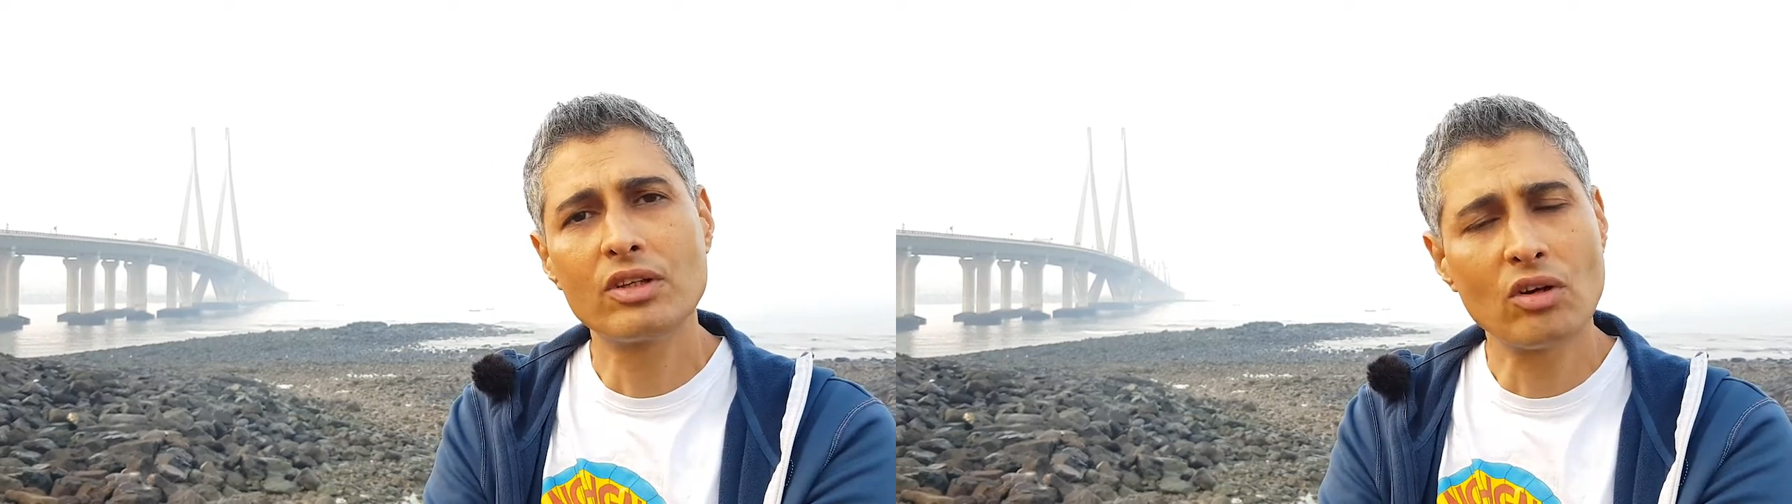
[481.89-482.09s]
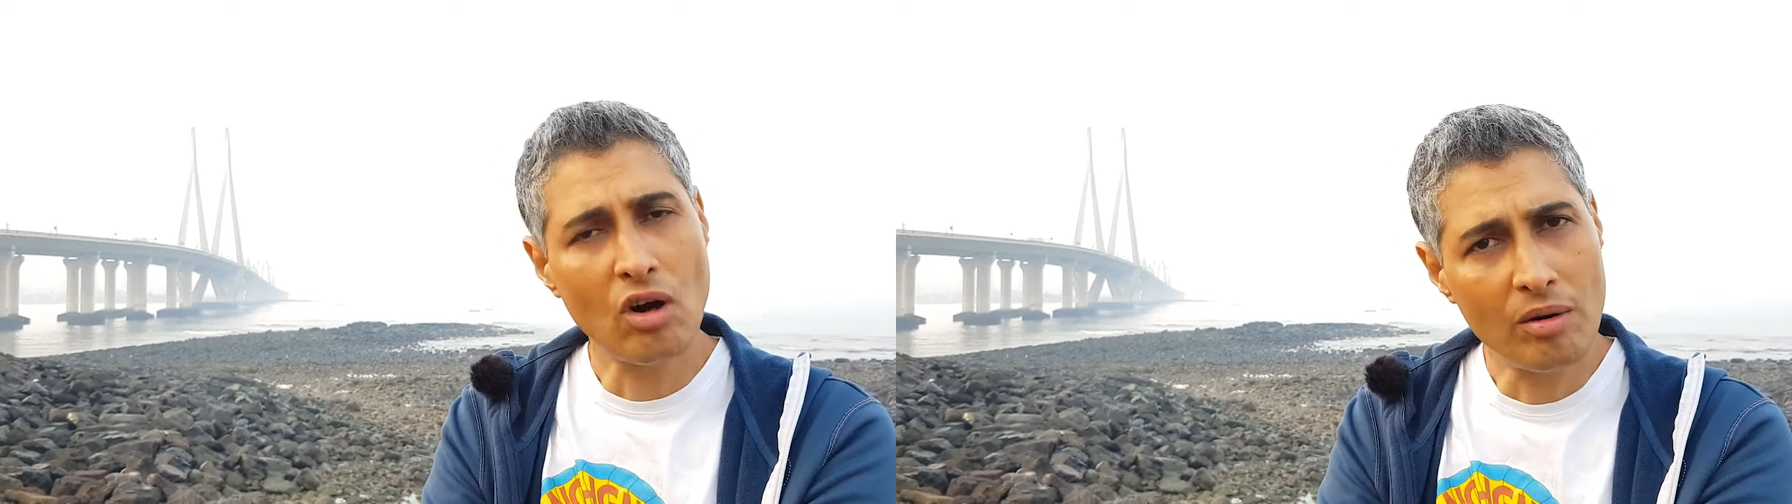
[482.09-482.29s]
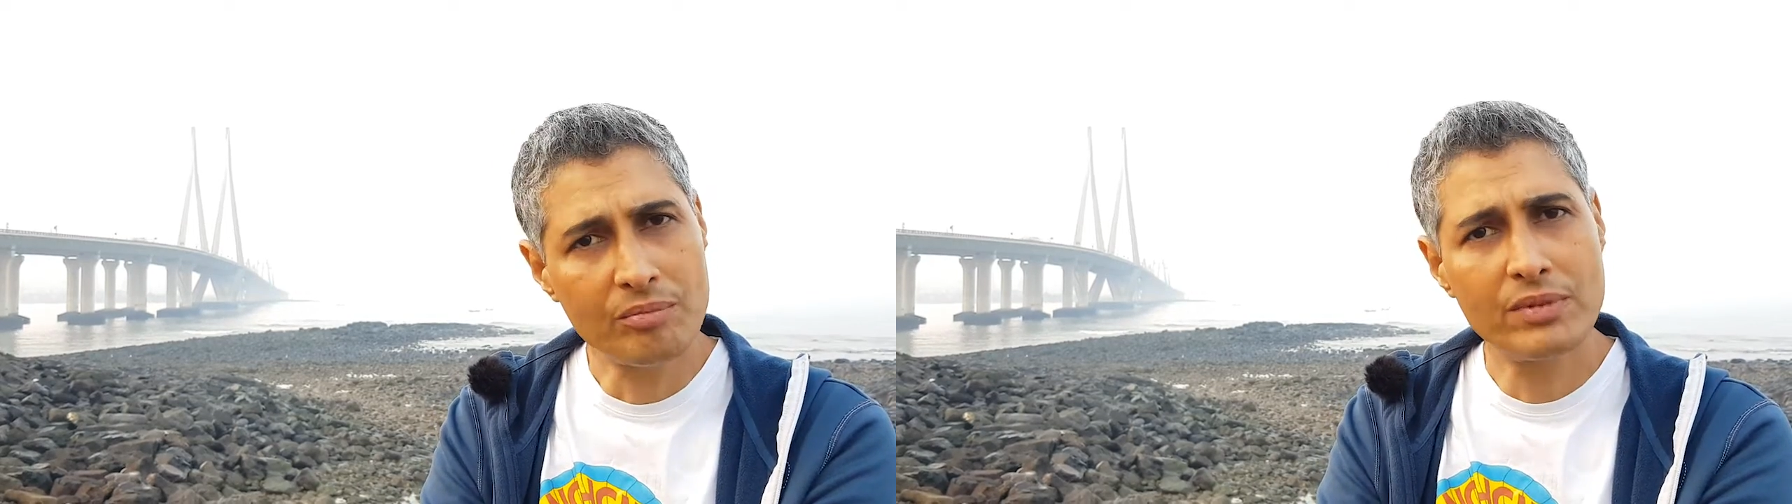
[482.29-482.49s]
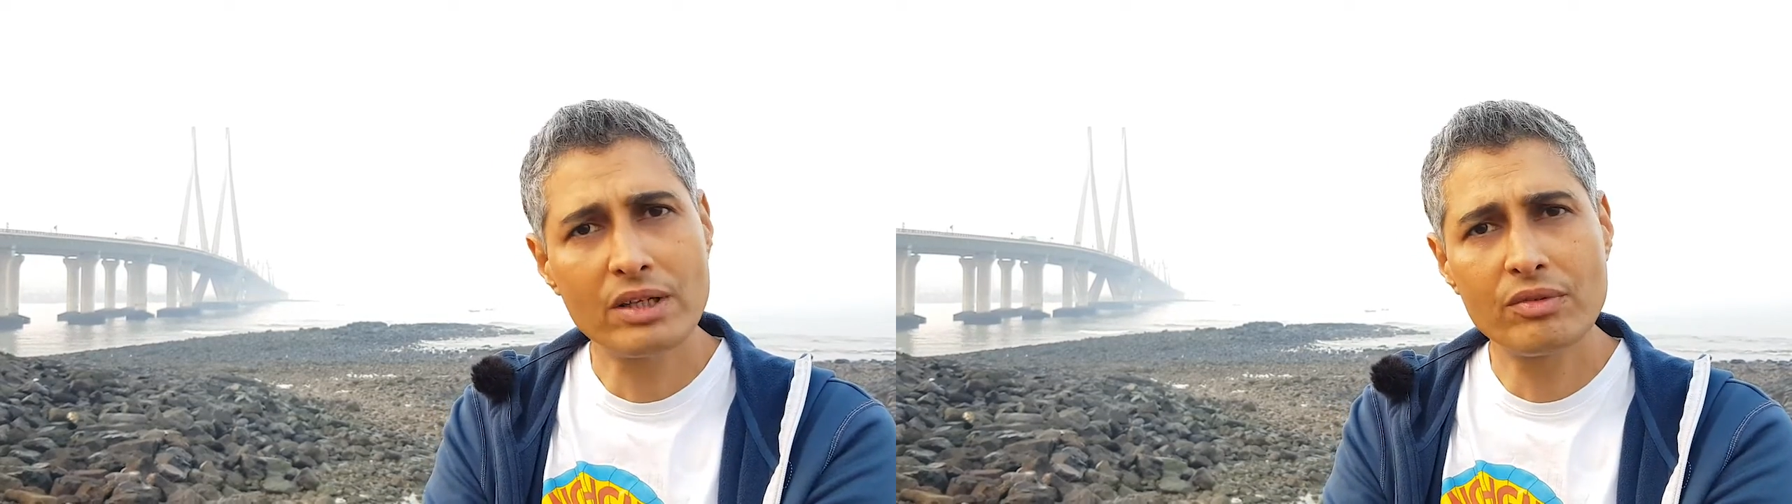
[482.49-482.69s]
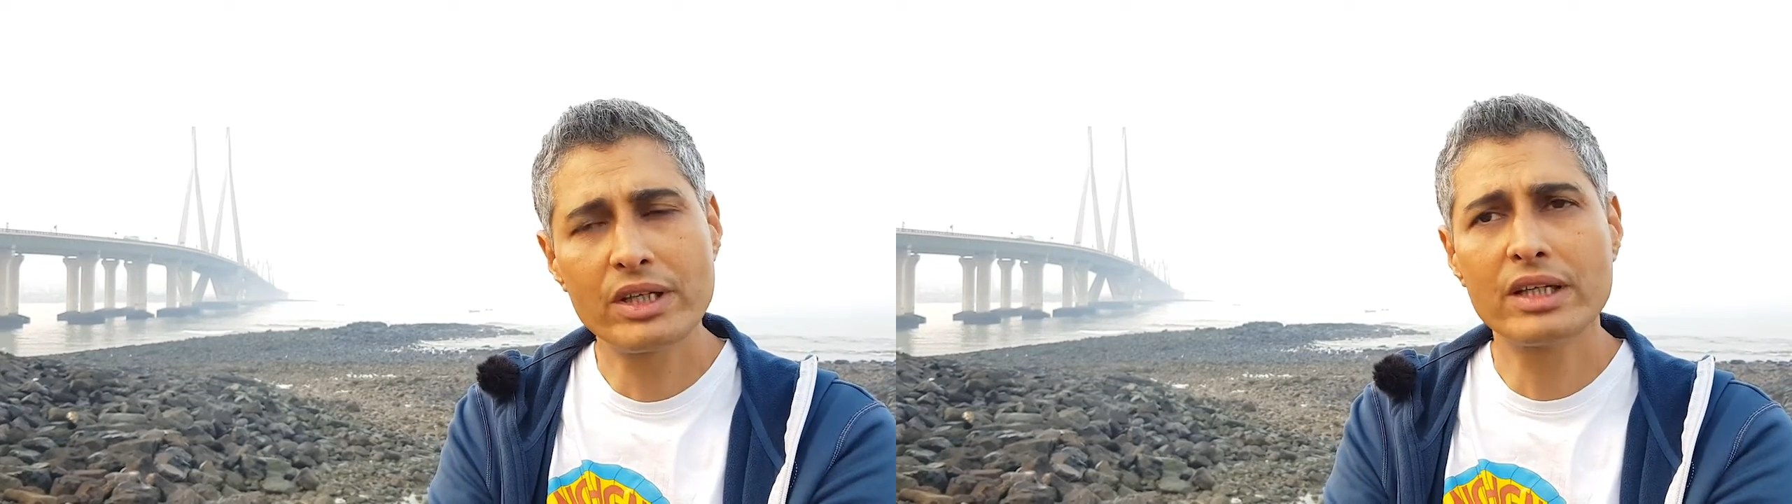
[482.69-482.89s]
the comp
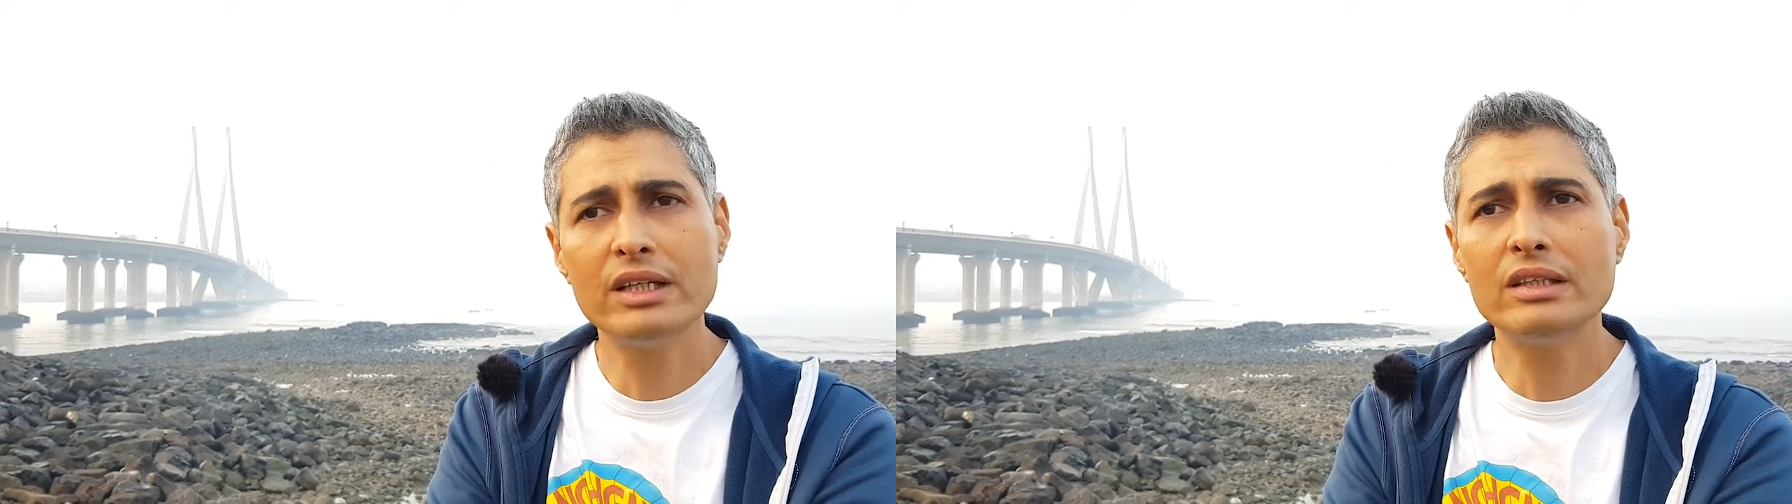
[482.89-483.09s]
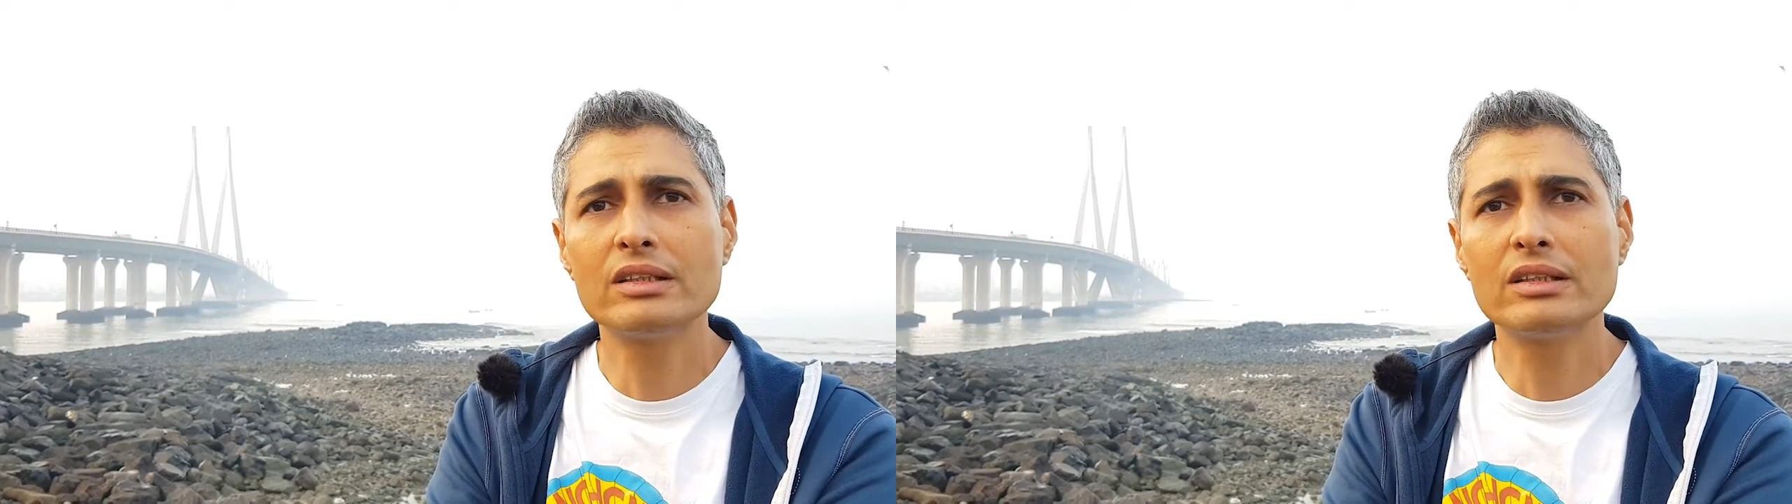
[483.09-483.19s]
that we did,